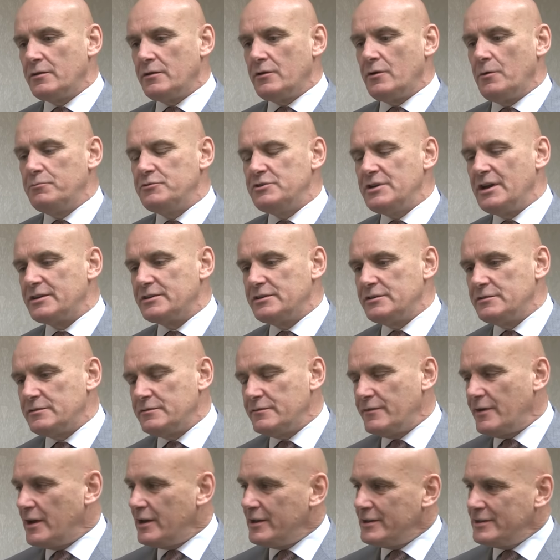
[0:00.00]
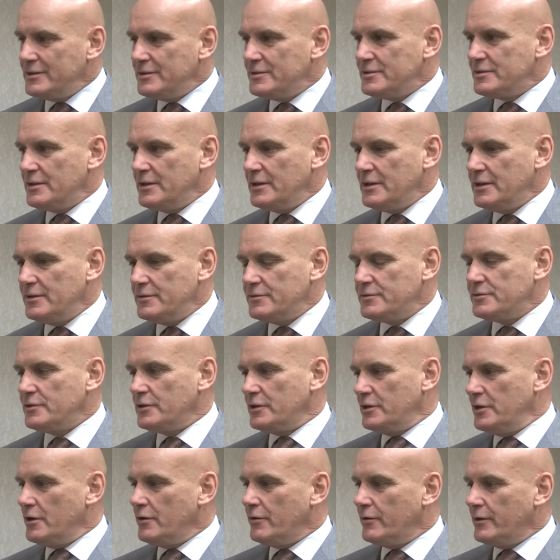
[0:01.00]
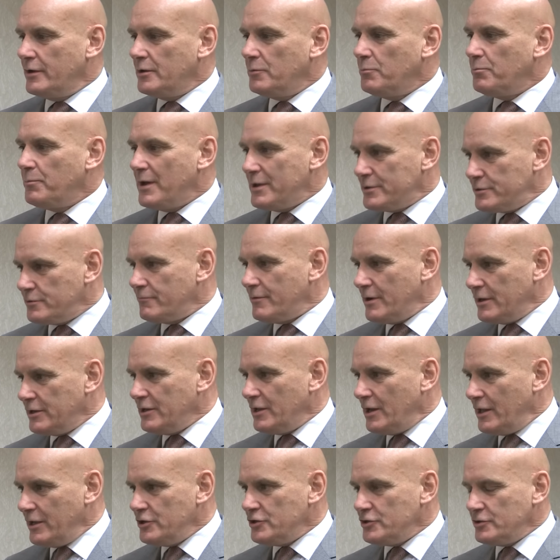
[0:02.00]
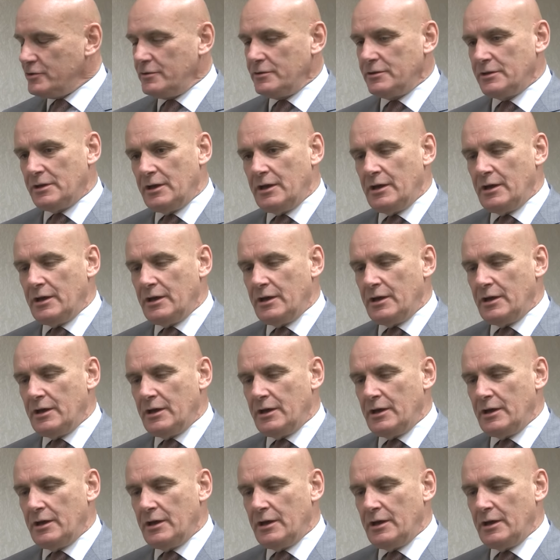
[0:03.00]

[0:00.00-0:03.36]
objectives of IADC is securing better regulation.